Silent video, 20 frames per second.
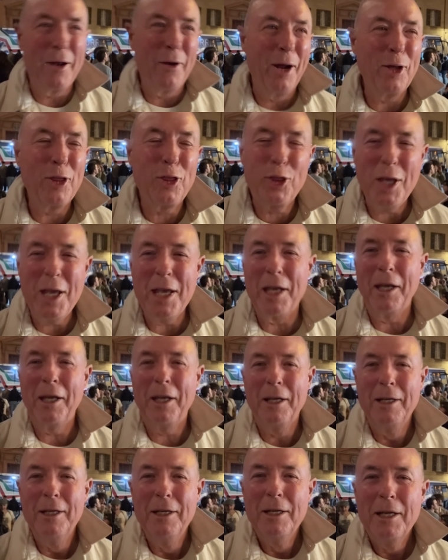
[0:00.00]
I think
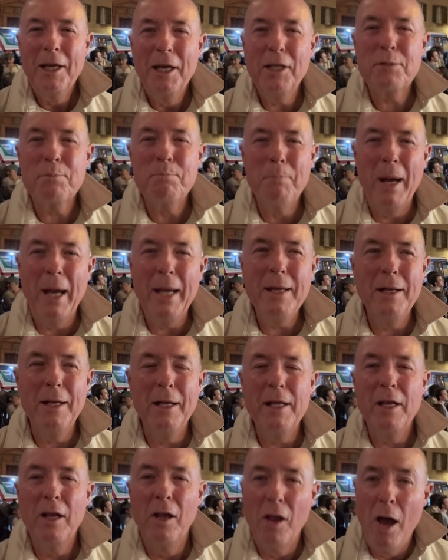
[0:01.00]
it's
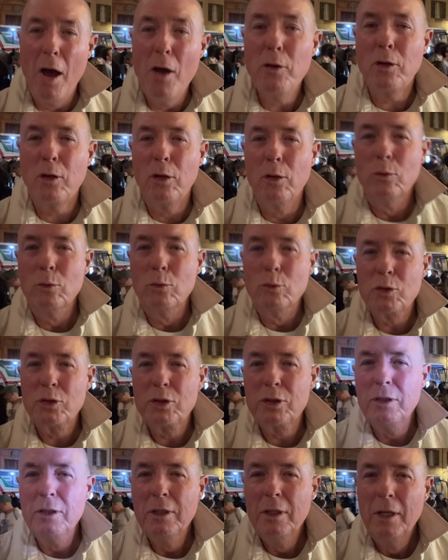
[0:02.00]
mainly locals.
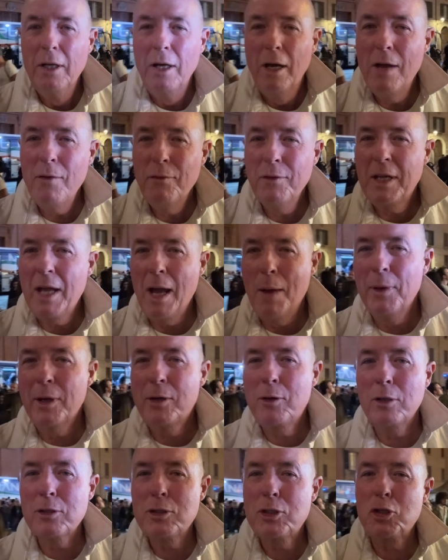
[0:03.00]
I haven't come
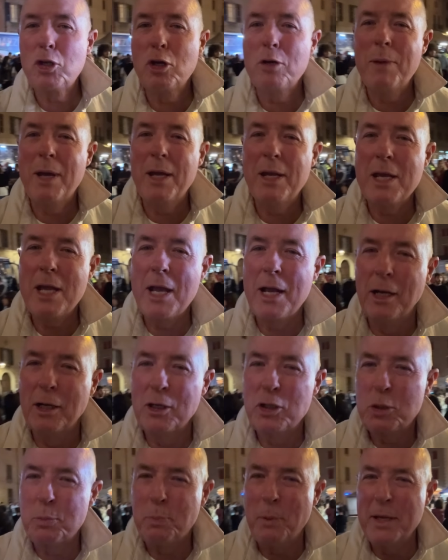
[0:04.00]
across too many
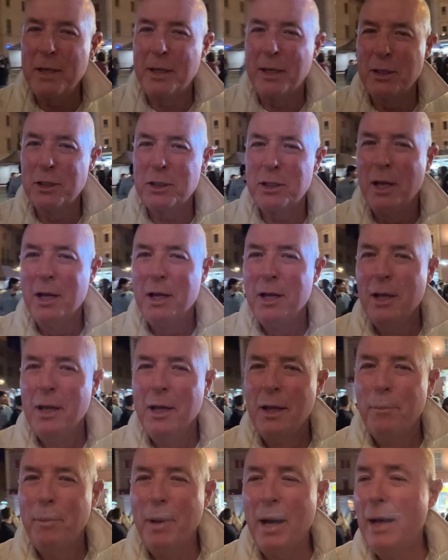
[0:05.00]
English speakers,
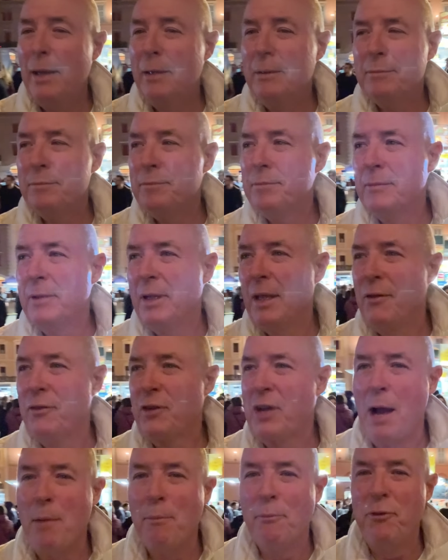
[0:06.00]
but and
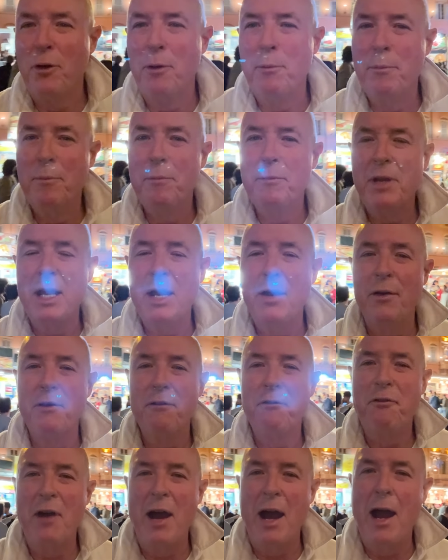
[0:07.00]
have come from near and
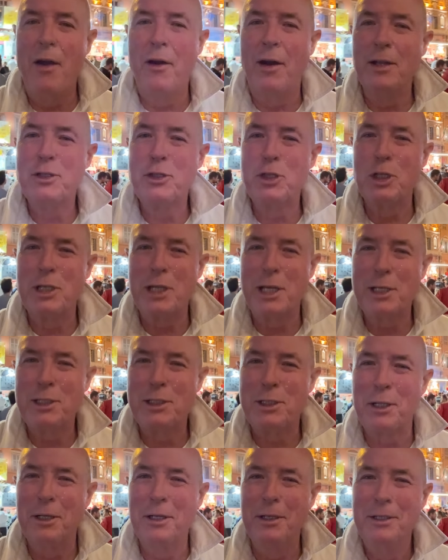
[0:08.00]
far, I'd suggest,
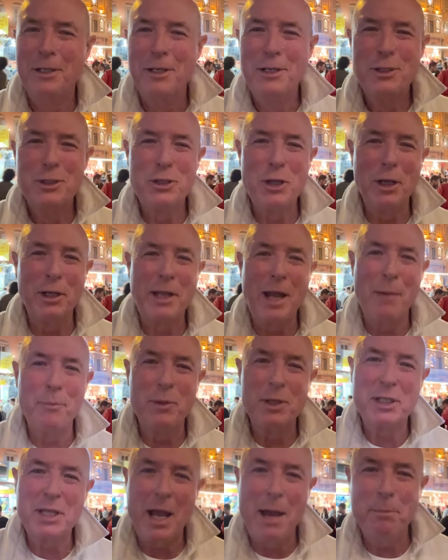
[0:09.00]
to soak up
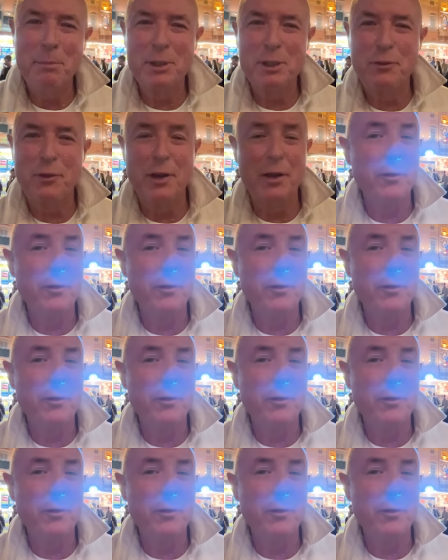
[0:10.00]
this atmosphere.